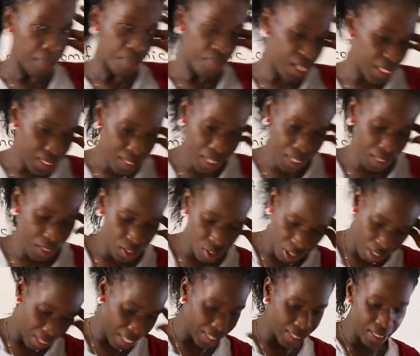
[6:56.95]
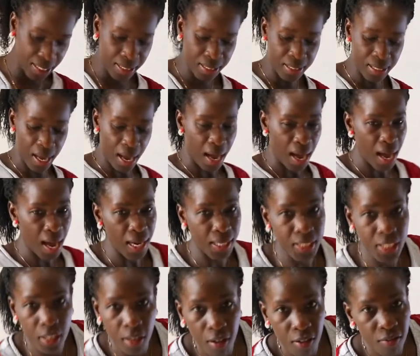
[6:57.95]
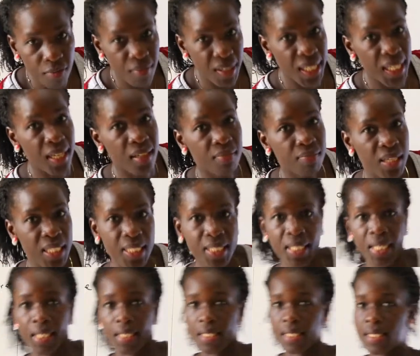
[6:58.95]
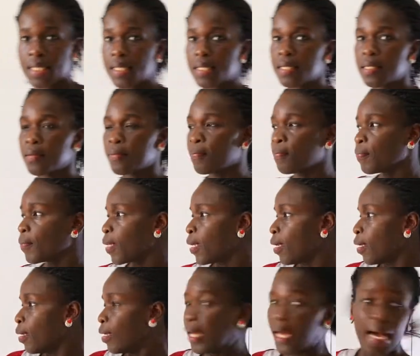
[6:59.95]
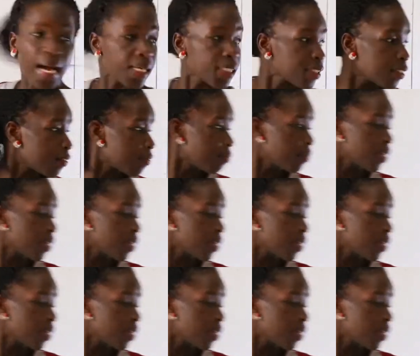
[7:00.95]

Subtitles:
Basketry, that is the act of making baskets. The act of